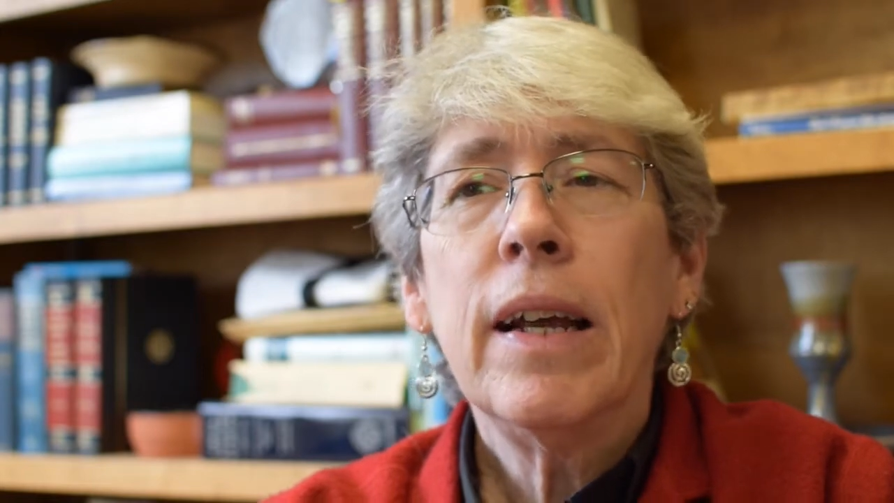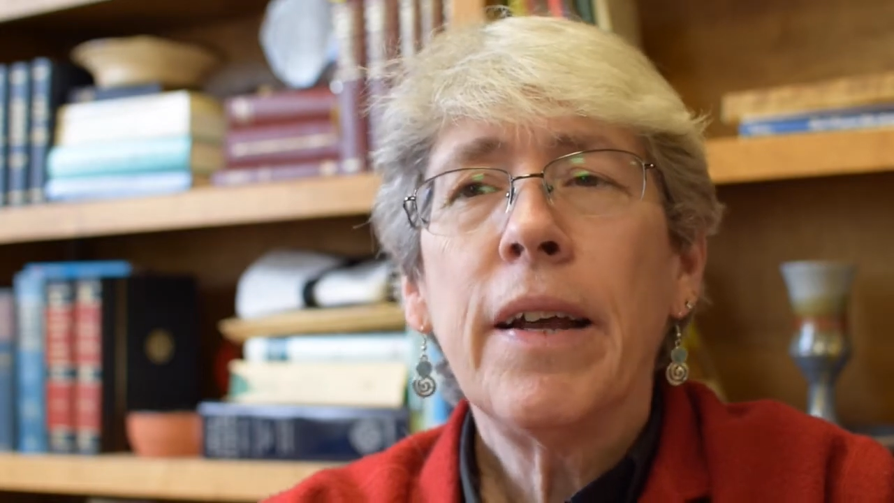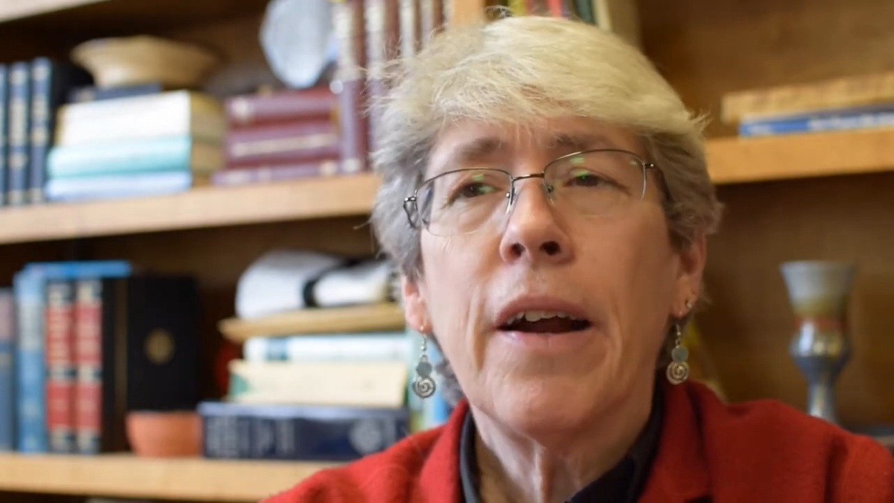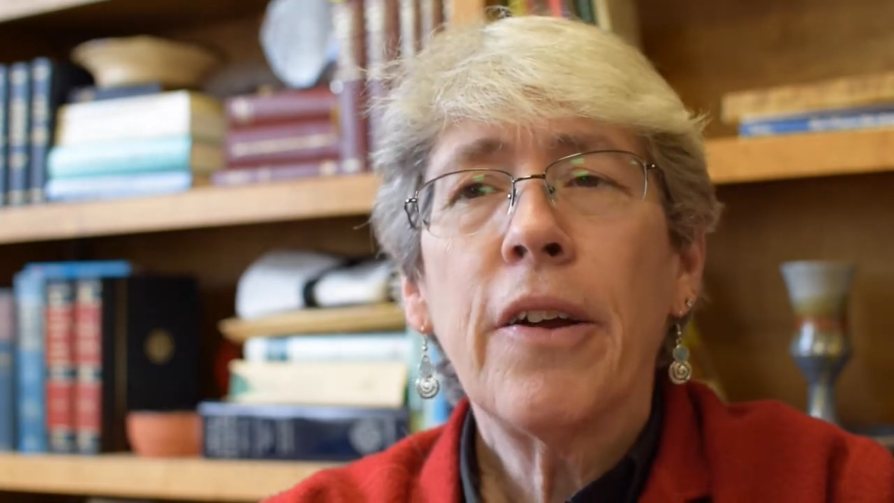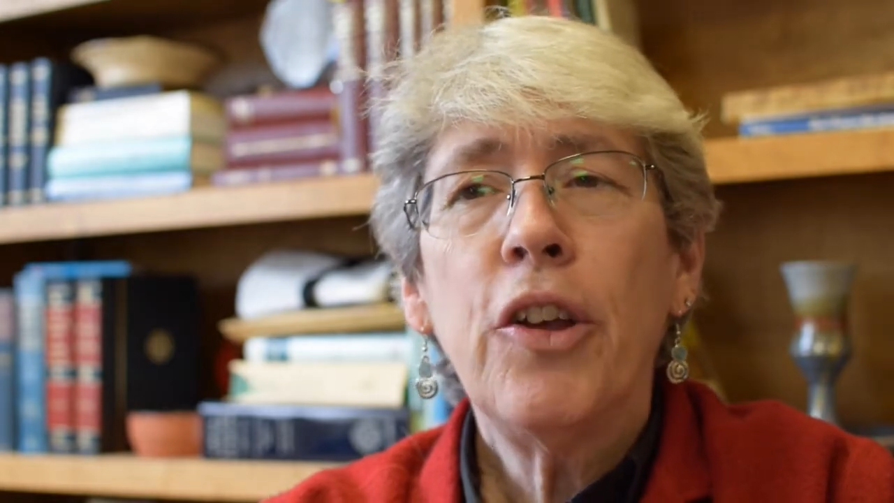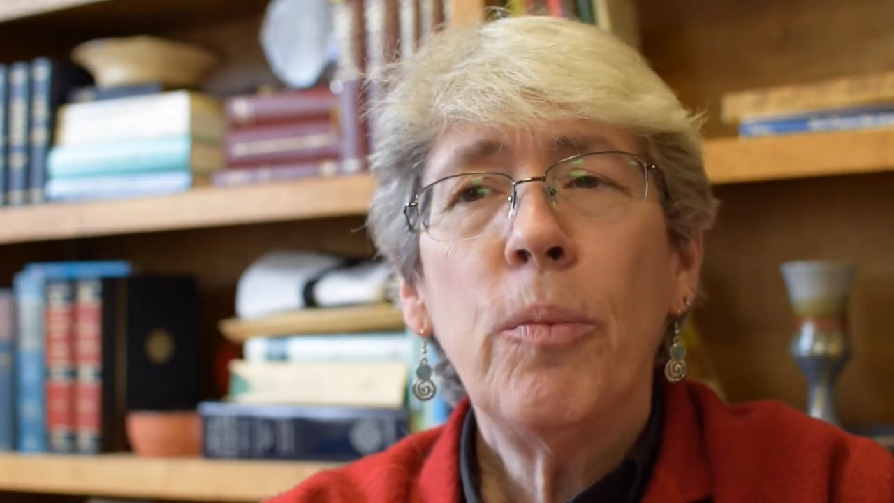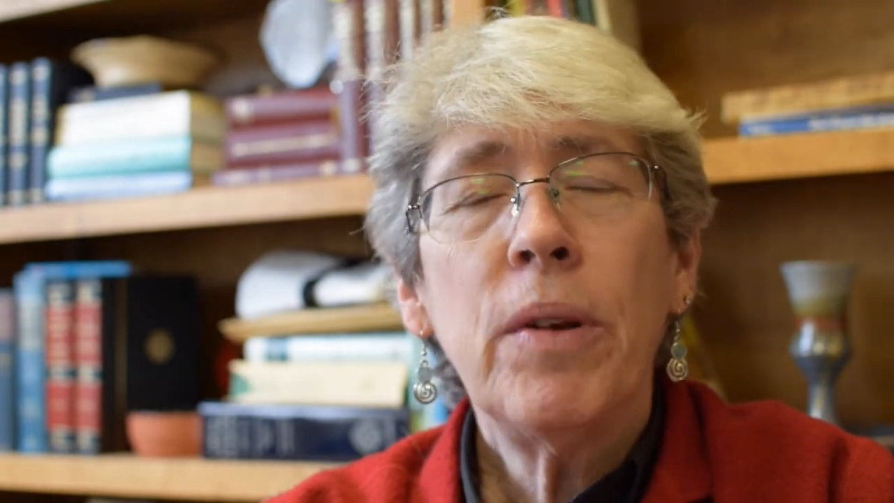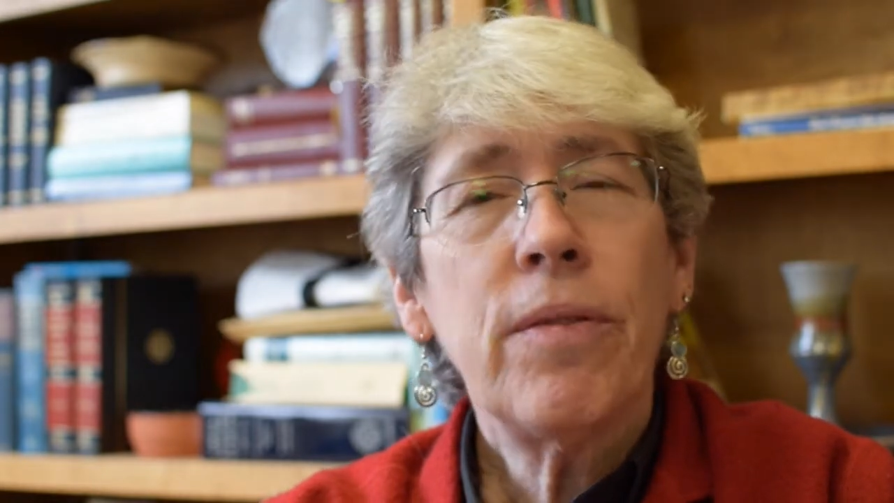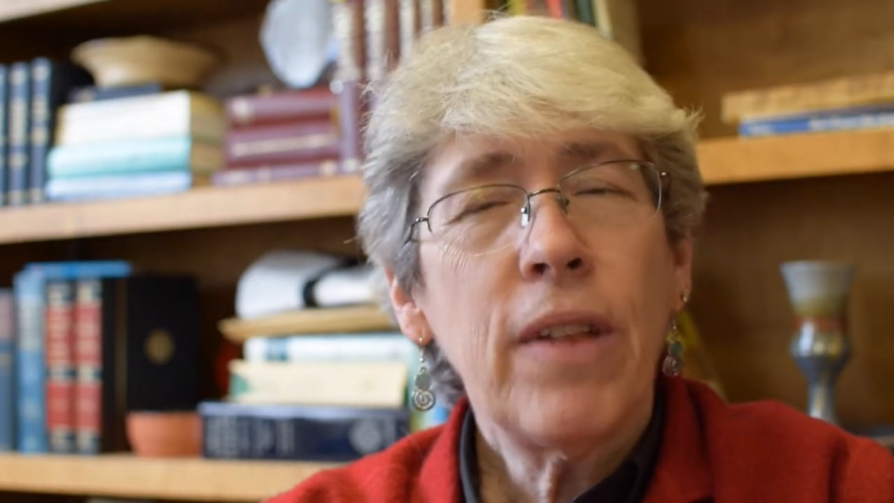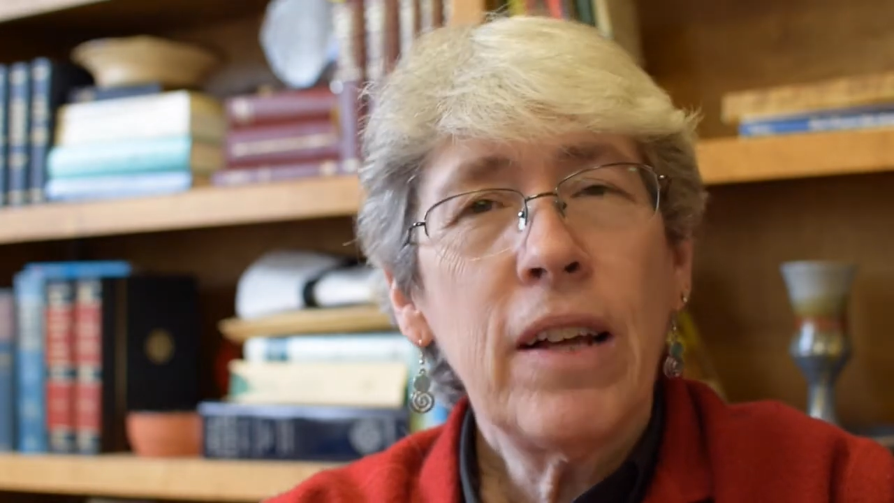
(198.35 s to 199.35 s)
and our
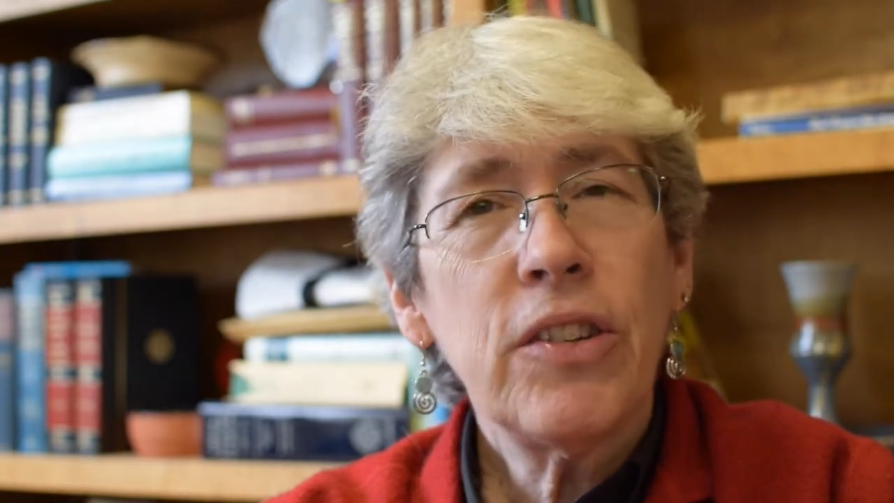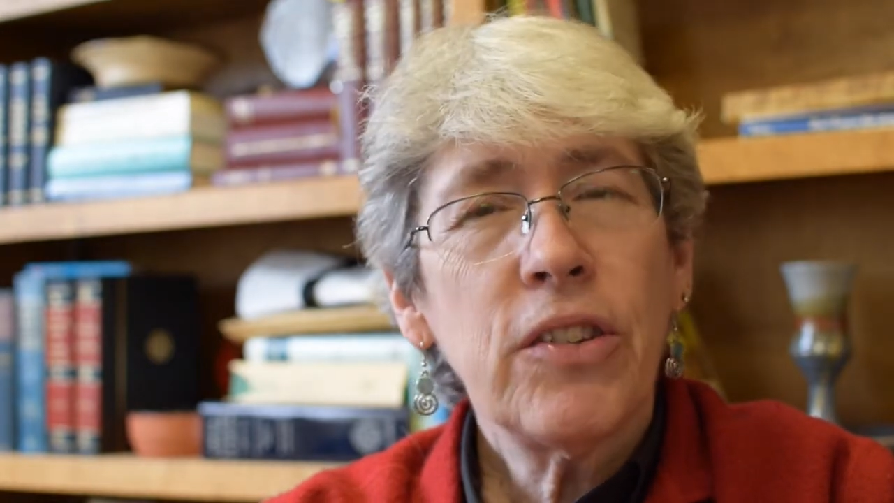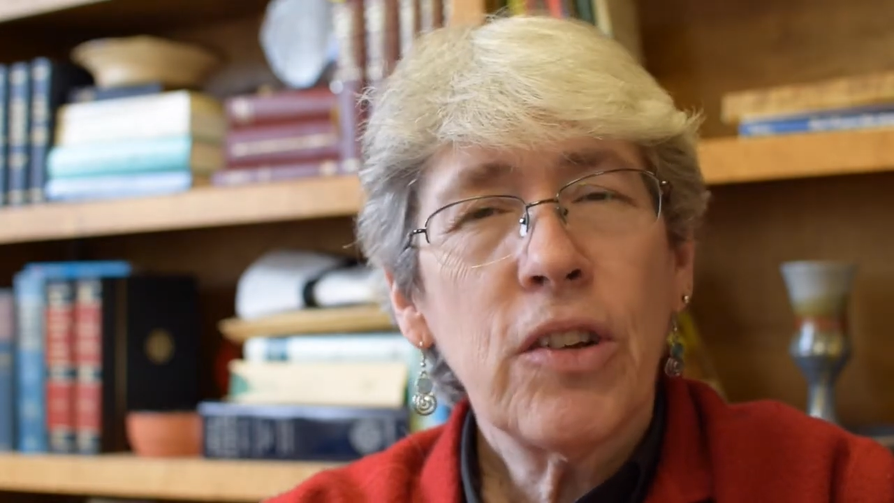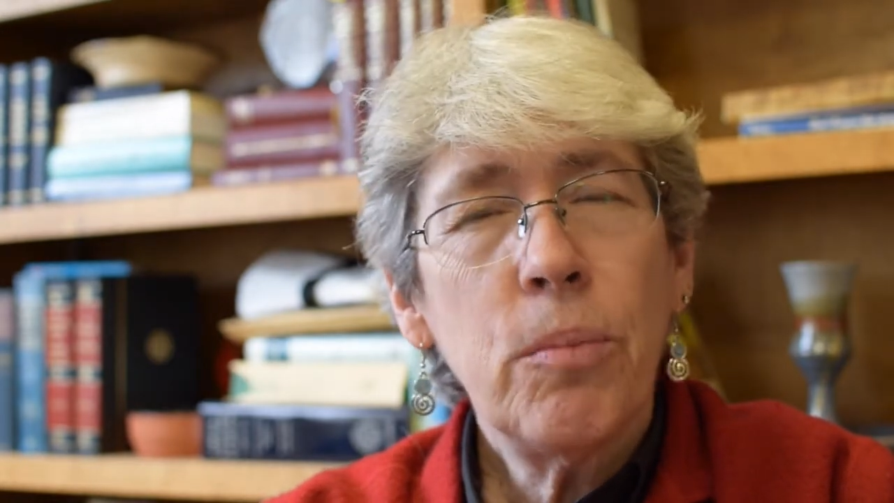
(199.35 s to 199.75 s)
human flesh is